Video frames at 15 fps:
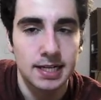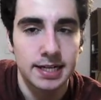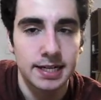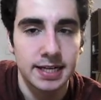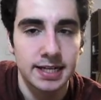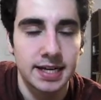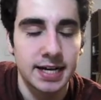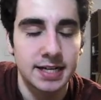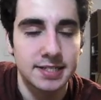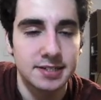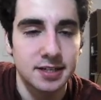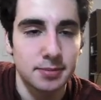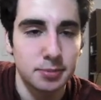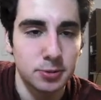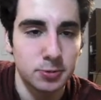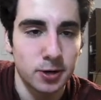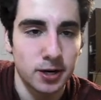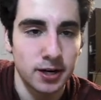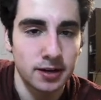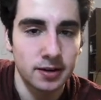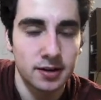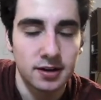And that is number
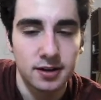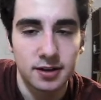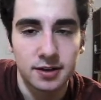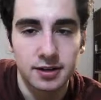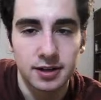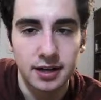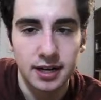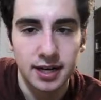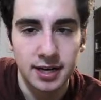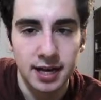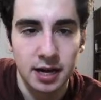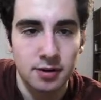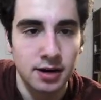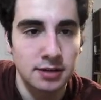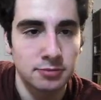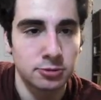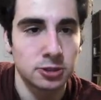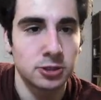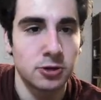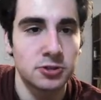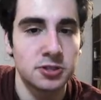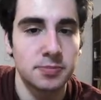one. And now I will
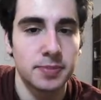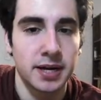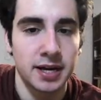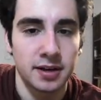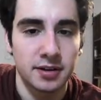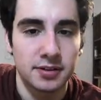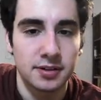go to bed.